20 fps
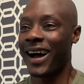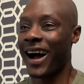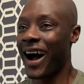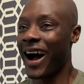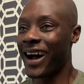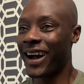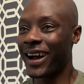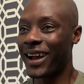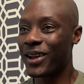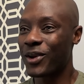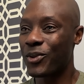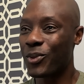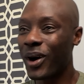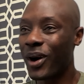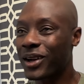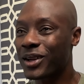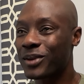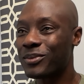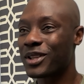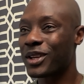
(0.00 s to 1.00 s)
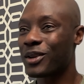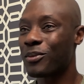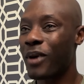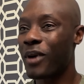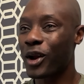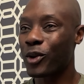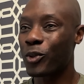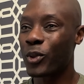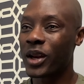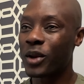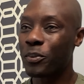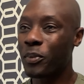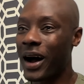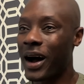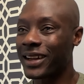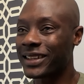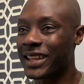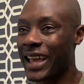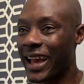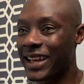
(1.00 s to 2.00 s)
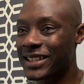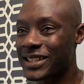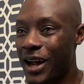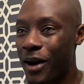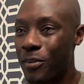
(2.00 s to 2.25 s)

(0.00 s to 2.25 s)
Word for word: Hi. Welcome to the Modern Waiter Podcast.